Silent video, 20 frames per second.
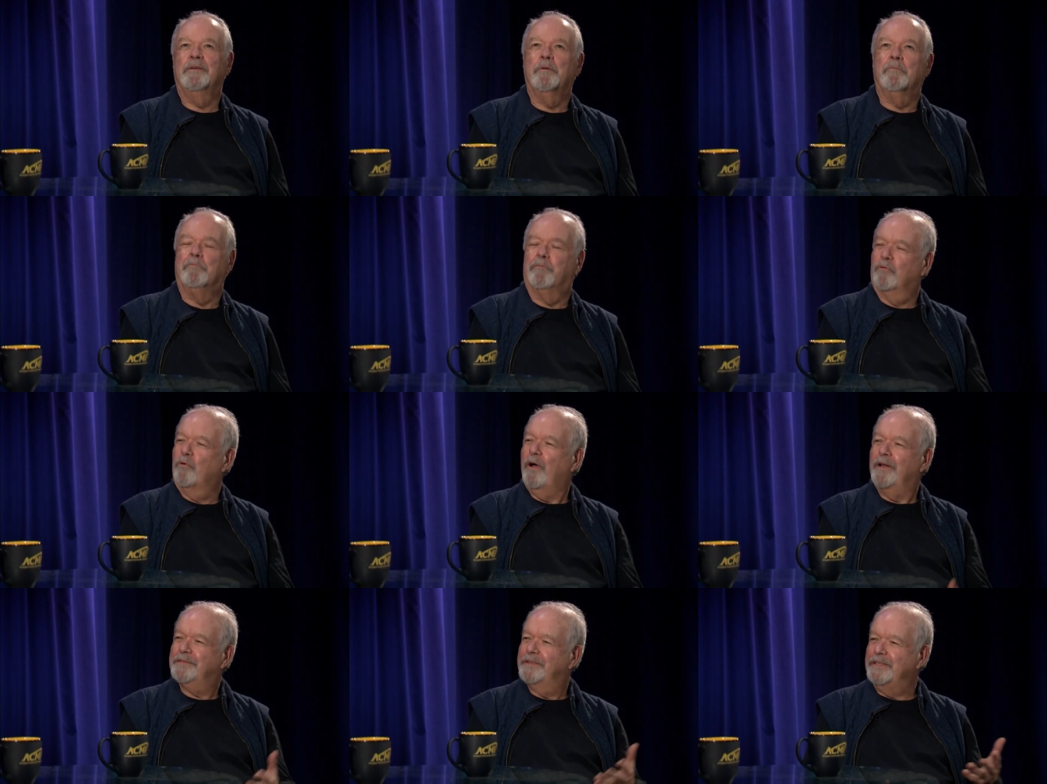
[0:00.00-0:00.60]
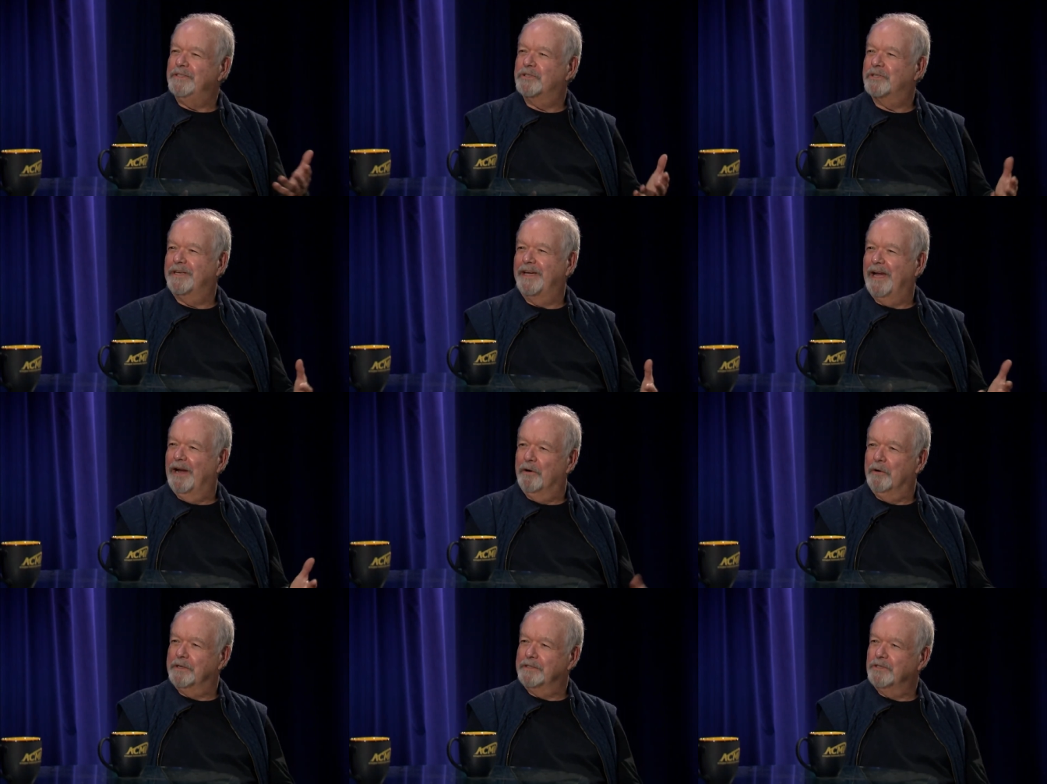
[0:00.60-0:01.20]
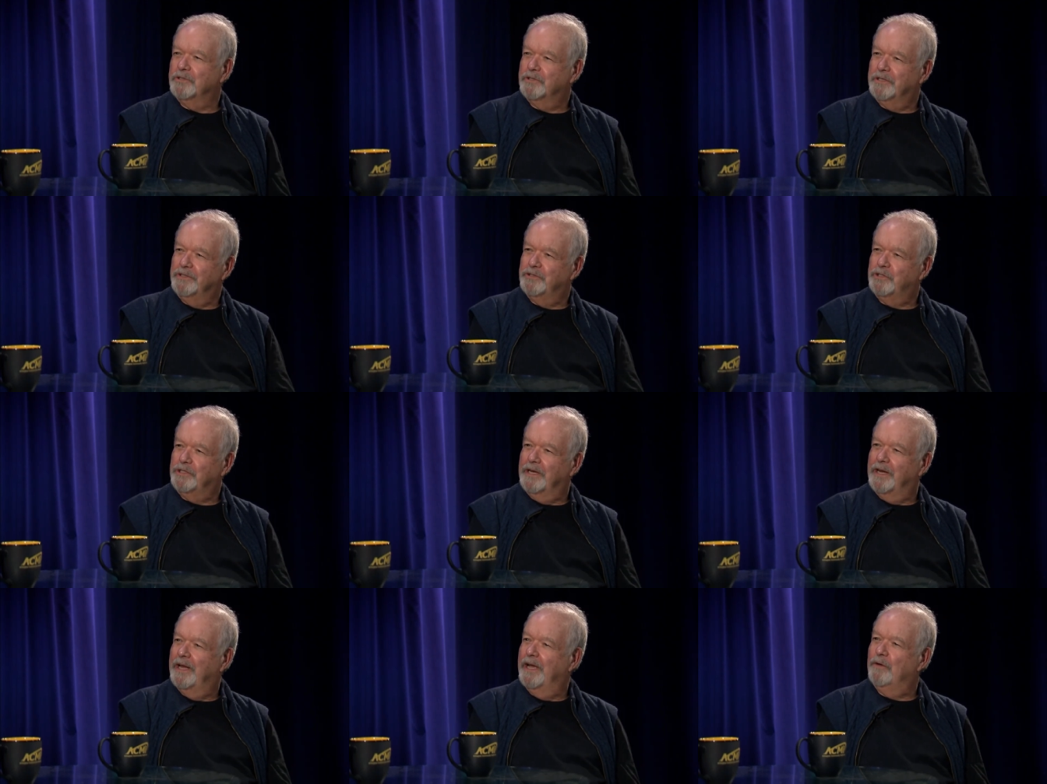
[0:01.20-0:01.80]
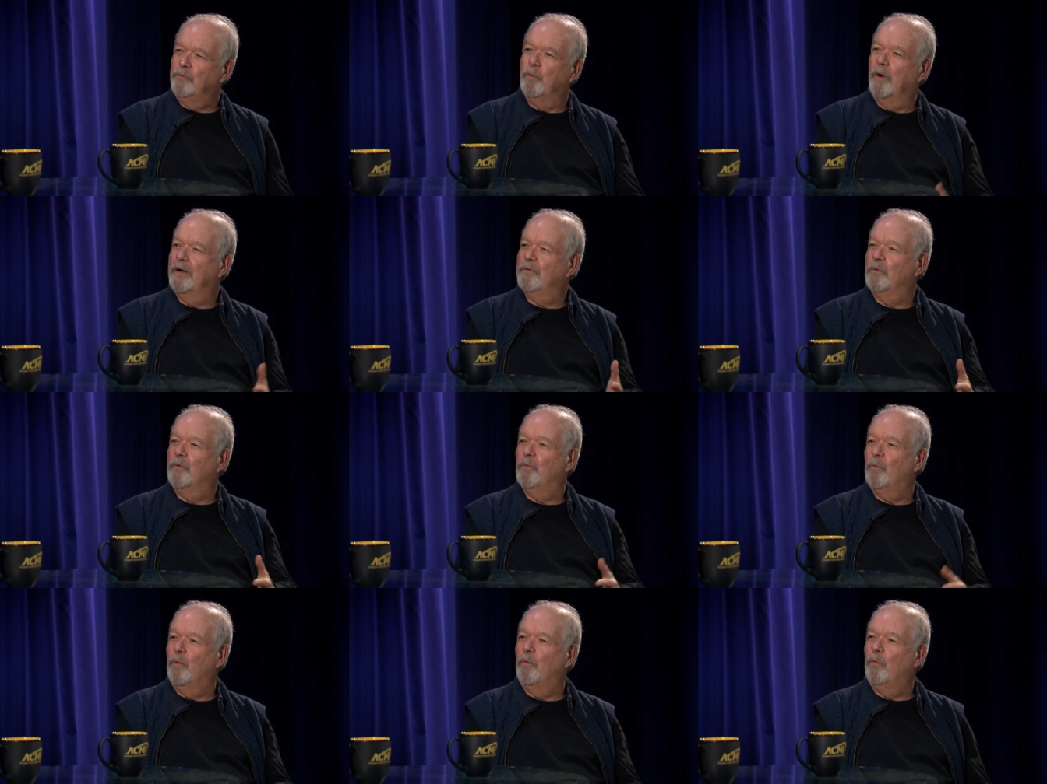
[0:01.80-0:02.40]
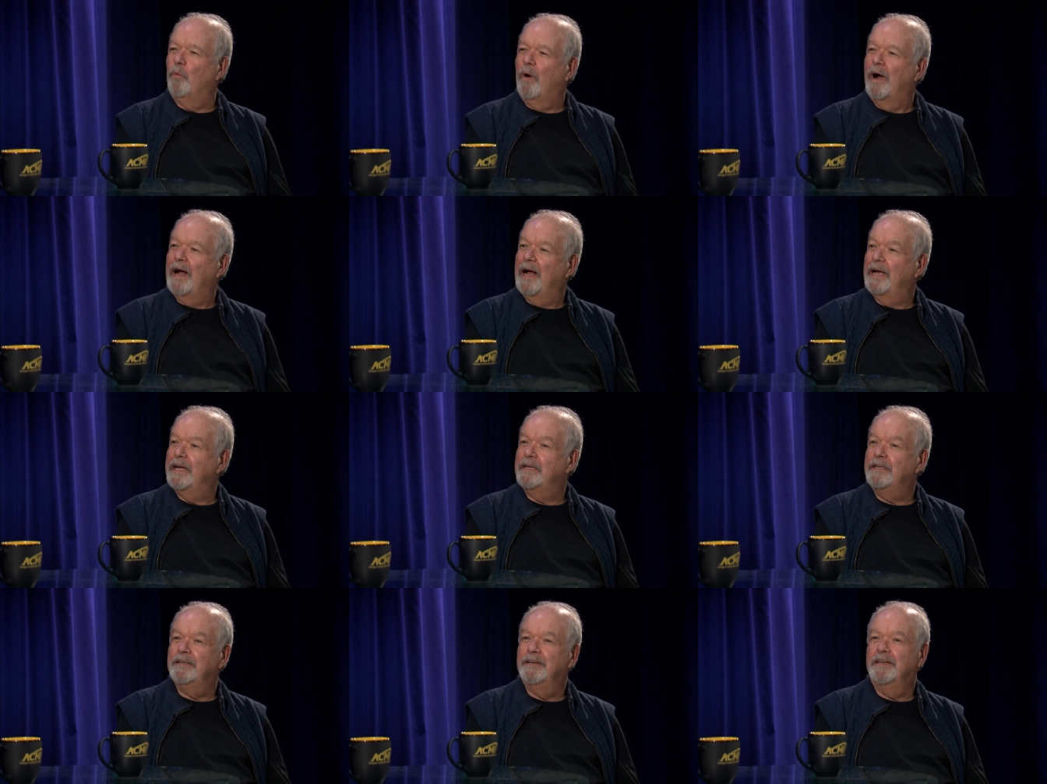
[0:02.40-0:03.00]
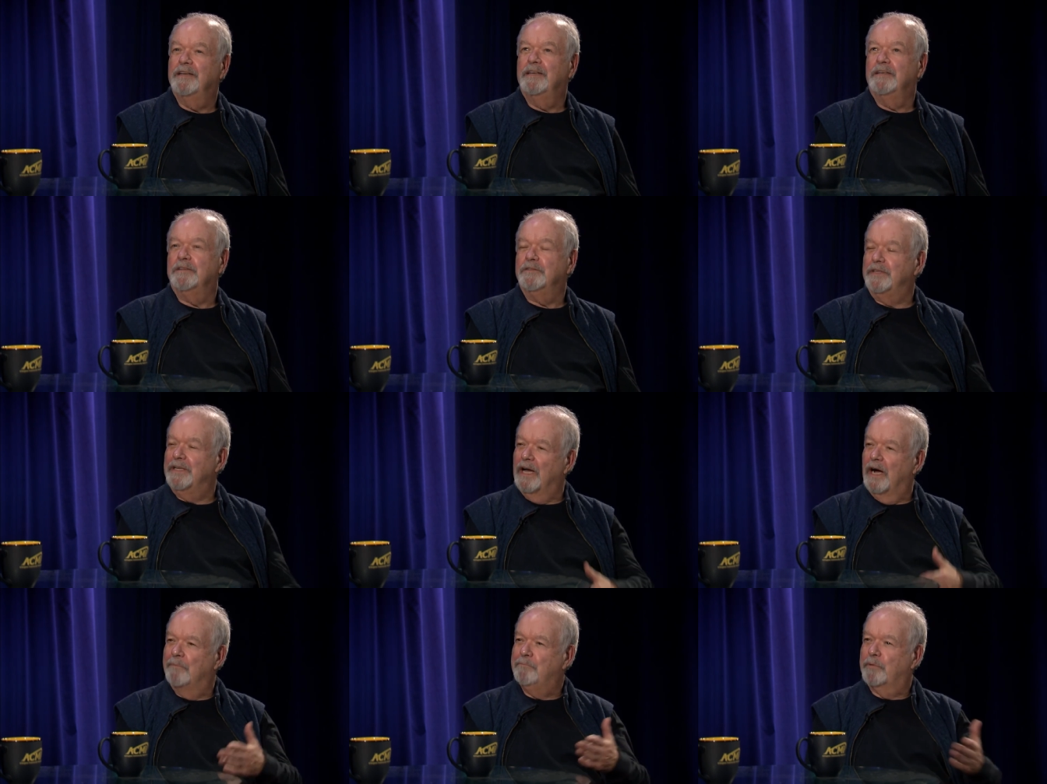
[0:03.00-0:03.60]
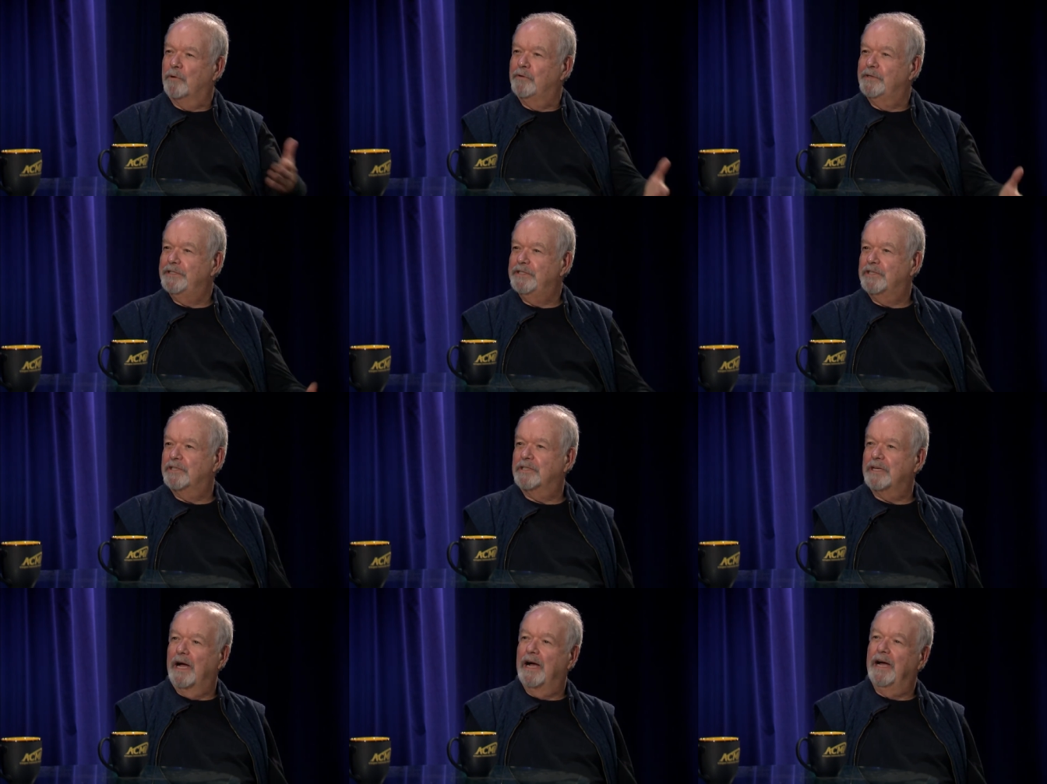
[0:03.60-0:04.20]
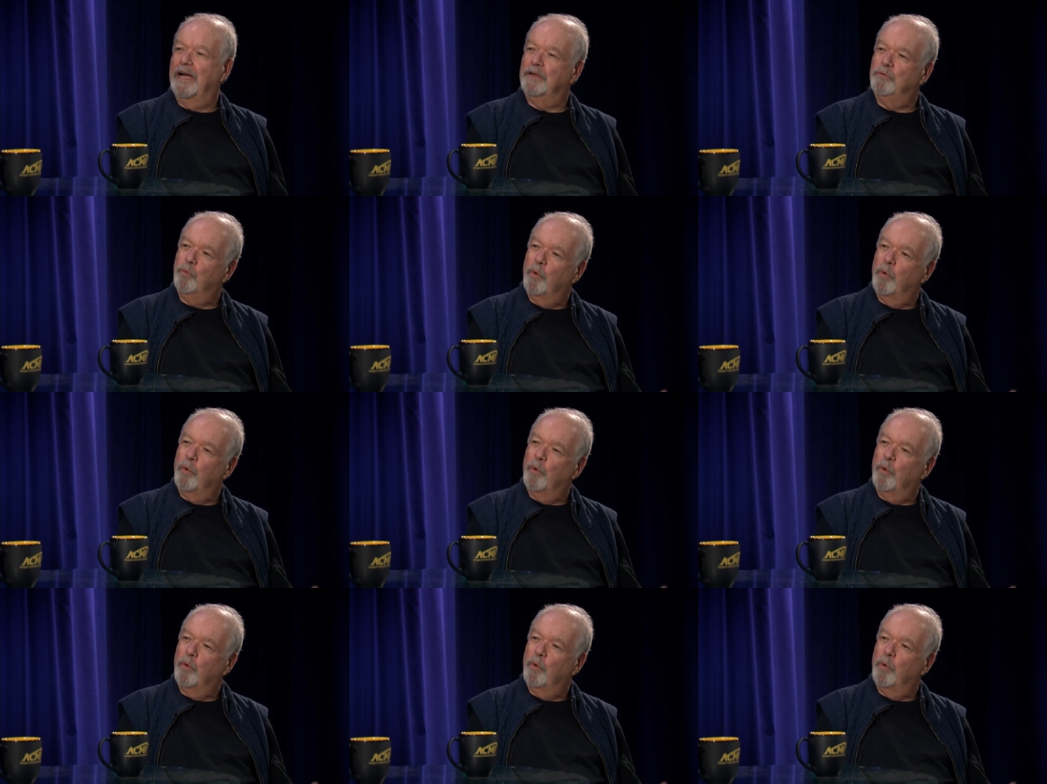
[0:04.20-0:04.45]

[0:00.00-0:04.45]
brought these characters into your head? why the Upper East Side?